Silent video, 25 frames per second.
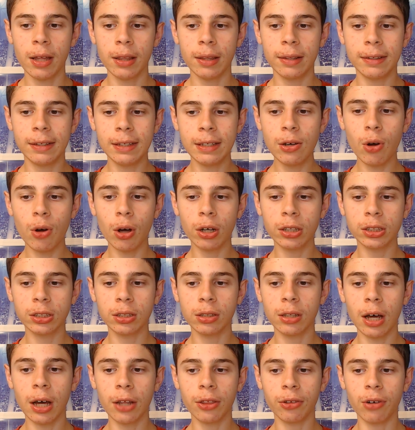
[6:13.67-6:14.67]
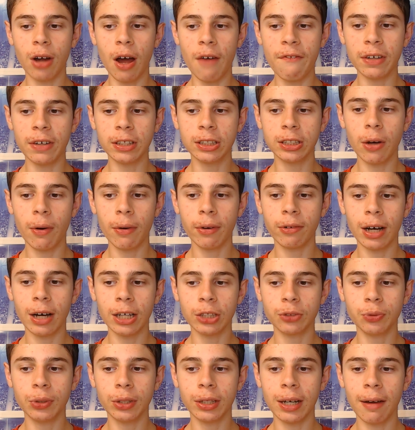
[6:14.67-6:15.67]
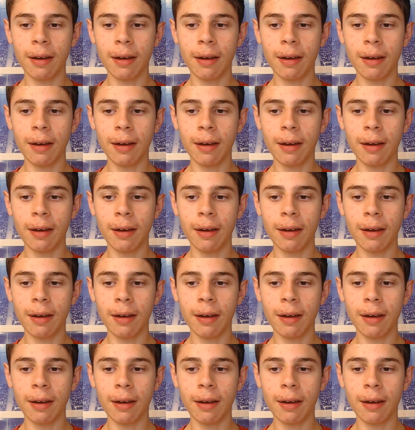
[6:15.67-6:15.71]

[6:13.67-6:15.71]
The Seahawks got their offense going last week,